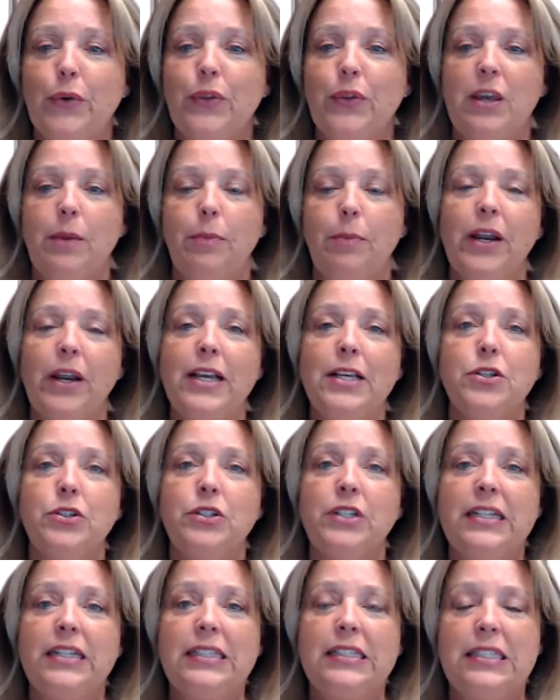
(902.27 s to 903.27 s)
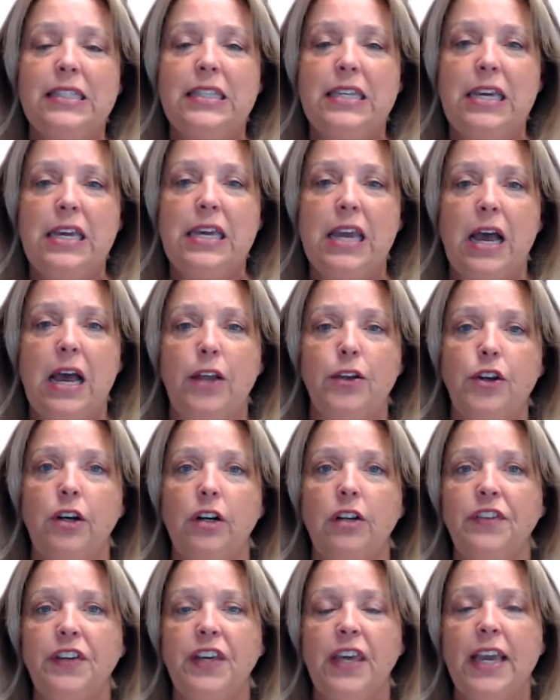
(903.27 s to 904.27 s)
the appraiser gets the
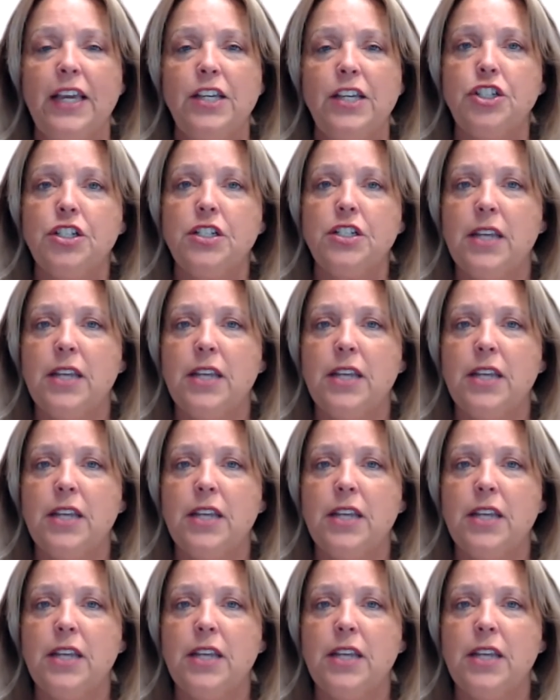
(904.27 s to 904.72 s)
notification,